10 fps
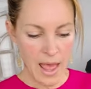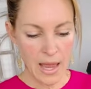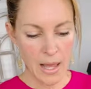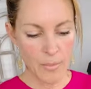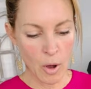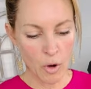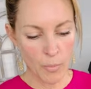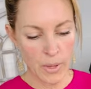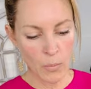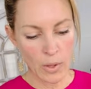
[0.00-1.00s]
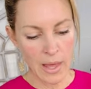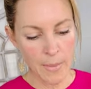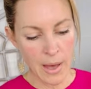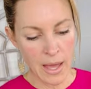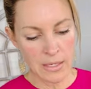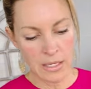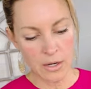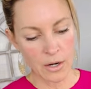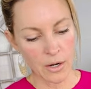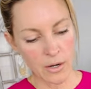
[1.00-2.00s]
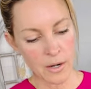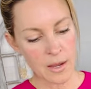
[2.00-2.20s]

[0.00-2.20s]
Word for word: and I'm hoping while I'm on here,